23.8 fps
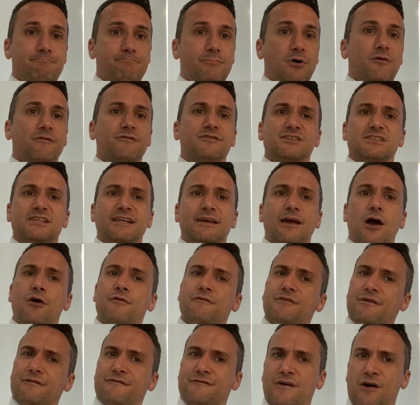Obviously,
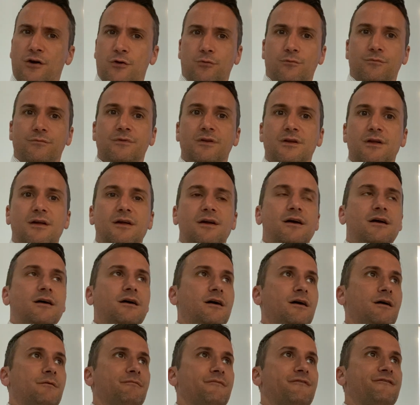over the phone,
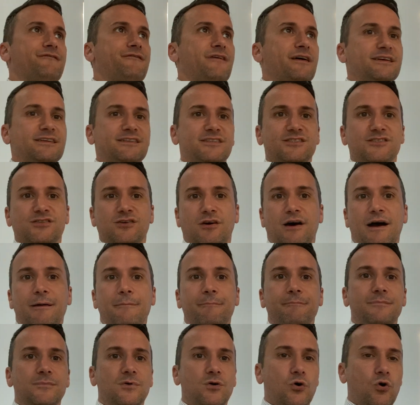
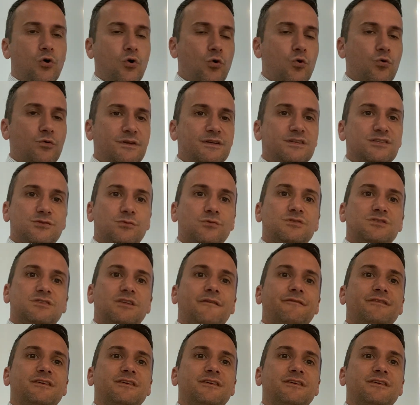FaceTime, all this sort of stuff.